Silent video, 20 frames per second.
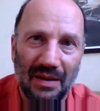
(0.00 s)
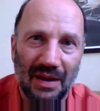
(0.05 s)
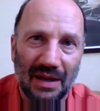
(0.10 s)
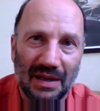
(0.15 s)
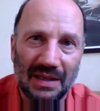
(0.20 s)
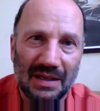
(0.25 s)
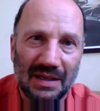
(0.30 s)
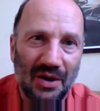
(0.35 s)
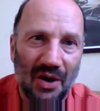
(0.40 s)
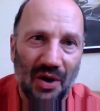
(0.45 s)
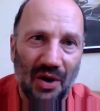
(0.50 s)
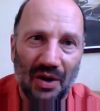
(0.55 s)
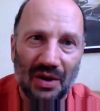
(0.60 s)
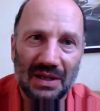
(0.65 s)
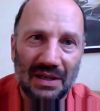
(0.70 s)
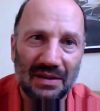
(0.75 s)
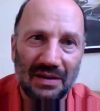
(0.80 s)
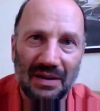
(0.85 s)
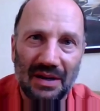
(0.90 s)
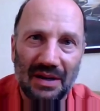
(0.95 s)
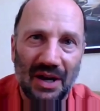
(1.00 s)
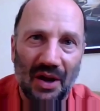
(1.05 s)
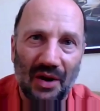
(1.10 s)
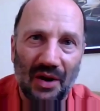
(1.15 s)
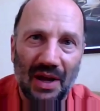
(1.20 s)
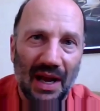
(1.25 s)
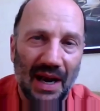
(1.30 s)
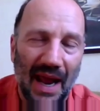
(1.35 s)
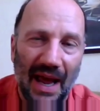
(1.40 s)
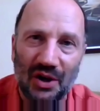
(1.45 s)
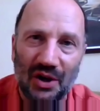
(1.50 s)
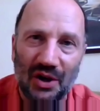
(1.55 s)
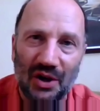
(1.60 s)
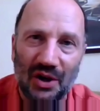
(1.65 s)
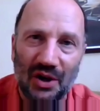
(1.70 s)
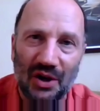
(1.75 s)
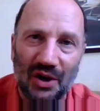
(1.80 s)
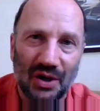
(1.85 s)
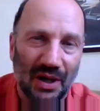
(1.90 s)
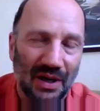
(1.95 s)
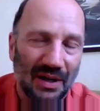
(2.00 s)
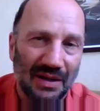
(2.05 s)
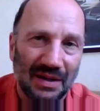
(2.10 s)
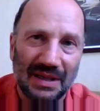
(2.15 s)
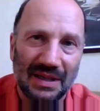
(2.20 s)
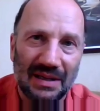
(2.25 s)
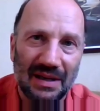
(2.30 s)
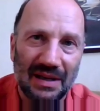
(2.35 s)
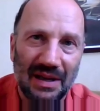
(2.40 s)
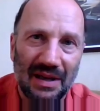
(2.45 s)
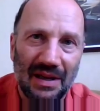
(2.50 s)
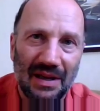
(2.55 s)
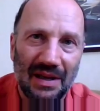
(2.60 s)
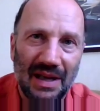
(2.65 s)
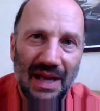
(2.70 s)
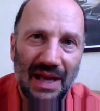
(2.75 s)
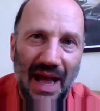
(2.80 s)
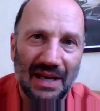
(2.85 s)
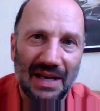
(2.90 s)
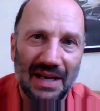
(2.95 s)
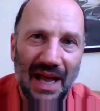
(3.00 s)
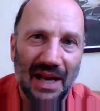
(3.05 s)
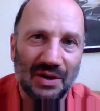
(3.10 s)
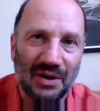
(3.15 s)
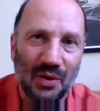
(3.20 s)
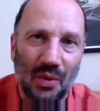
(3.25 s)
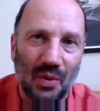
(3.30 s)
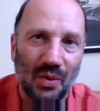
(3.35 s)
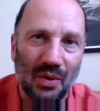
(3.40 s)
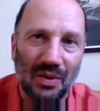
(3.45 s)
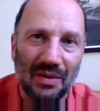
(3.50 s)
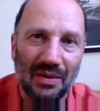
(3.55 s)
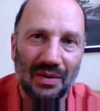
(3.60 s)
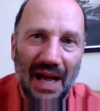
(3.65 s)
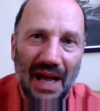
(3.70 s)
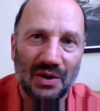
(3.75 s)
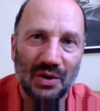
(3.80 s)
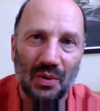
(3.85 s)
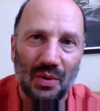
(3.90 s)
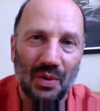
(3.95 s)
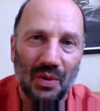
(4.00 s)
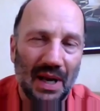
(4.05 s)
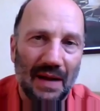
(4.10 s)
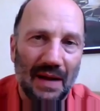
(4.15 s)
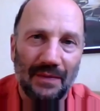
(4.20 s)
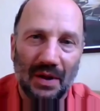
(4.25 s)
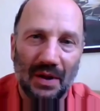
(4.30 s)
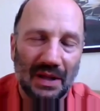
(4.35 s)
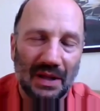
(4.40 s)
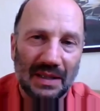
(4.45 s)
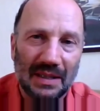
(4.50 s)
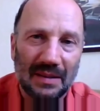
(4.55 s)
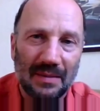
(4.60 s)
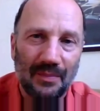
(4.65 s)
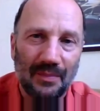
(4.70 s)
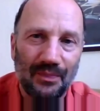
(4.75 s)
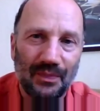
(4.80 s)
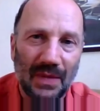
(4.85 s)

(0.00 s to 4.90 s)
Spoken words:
that's got connections at all levels.